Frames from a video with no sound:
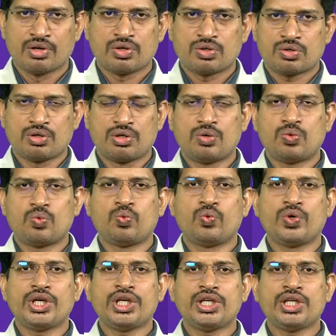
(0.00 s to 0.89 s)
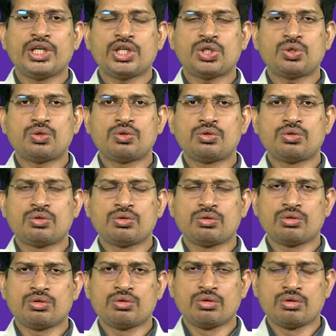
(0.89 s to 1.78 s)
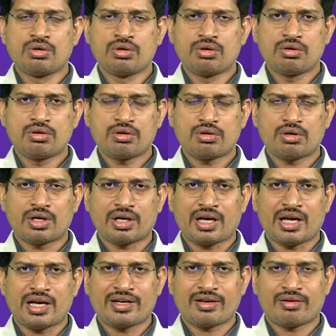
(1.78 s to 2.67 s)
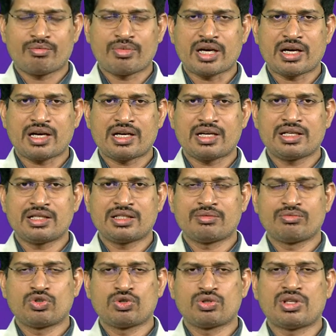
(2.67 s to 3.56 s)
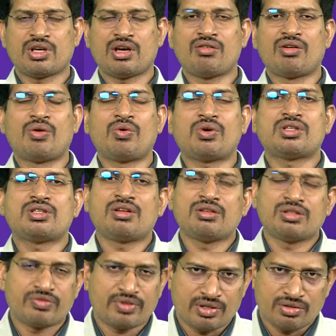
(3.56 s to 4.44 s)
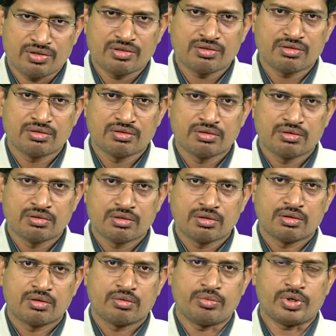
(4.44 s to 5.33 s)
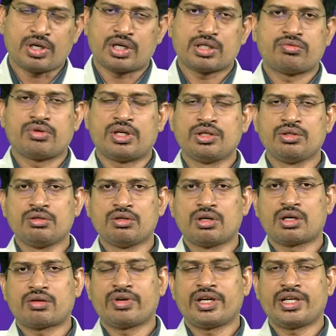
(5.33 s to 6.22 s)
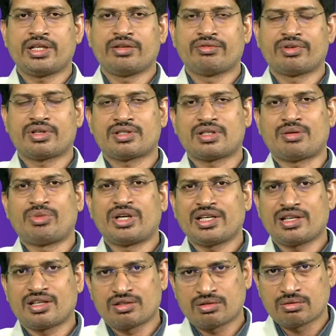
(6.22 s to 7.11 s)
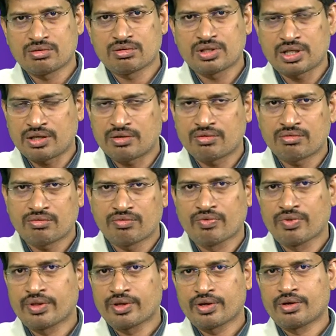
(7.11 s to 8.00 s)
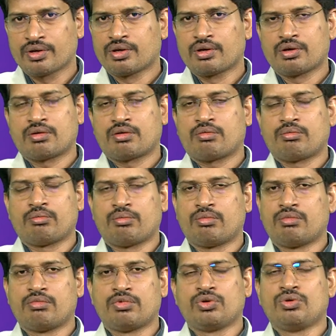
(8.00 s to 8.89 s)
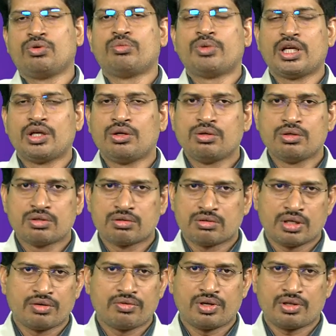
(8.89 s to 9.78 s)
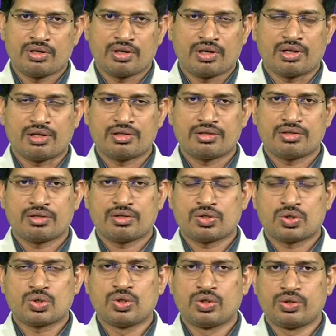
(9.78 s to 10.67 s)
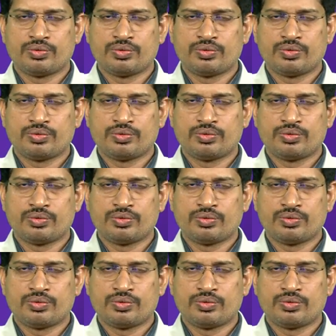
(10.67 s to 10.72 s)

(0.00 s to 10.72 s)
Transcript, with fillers: So, we need to know a kind of mechanism to save ourselves first, because when you are waiting for somebody else to save, you may lose everything else. So,